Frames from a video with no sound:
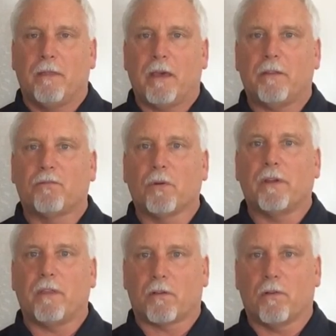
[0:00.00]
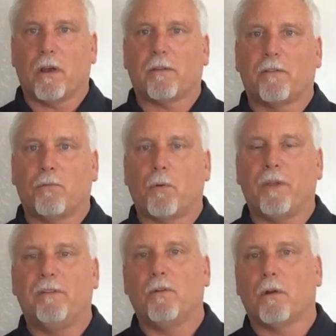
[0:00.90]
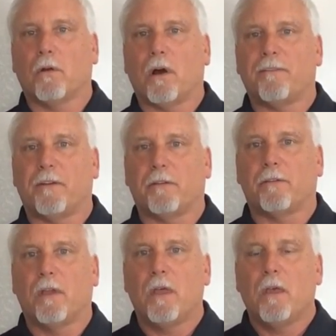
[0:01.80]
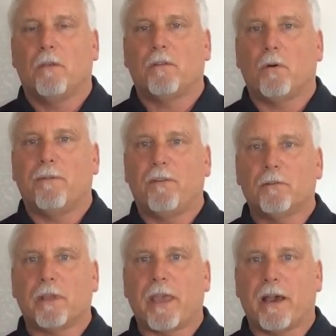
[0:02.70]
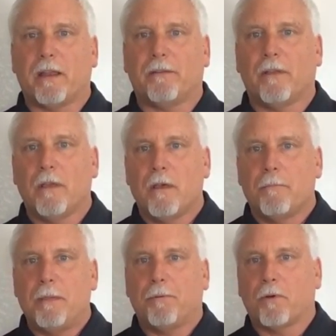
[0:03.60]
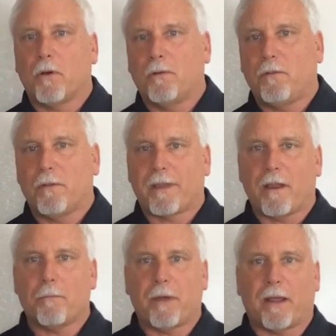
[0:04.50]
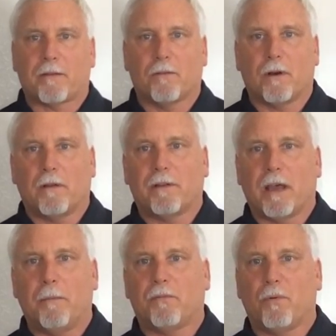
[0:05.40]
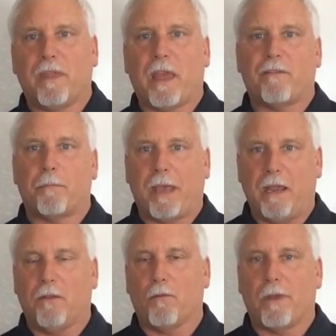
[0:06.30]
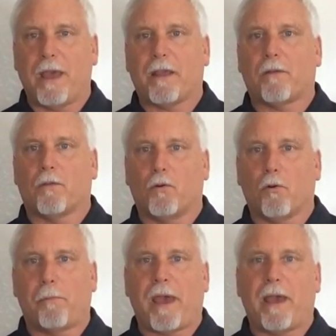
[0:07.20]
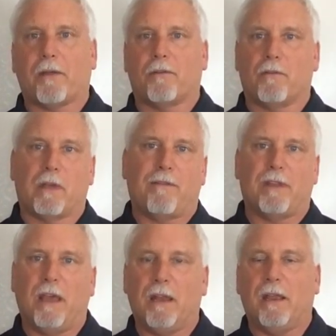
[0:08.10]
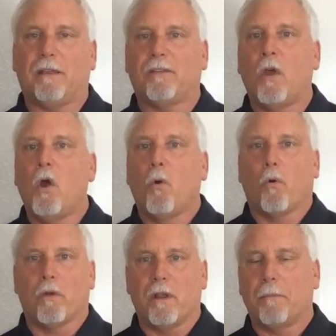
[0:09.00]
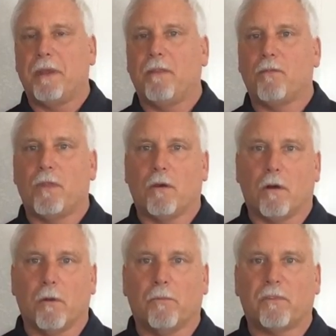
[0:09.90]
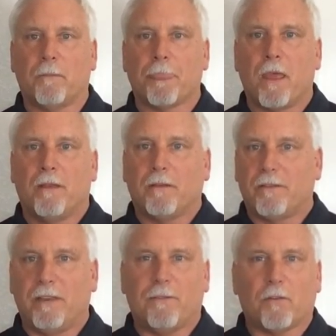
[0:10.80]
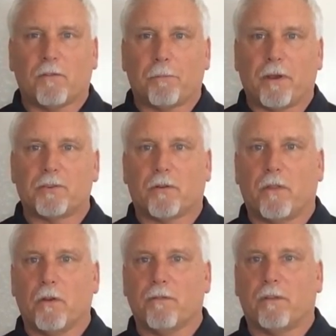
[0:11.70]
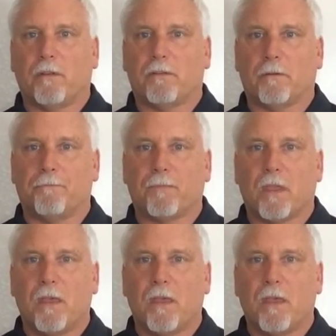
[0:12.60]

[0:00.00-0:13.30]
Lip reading: That is really the crux of what we do in our office. So if you look at it, people go to the chiropractor a lot of times when they have a pain in their neck or their lower back or they're having headaches or numbing in through the arms to see if there's a pressure on the nervous system.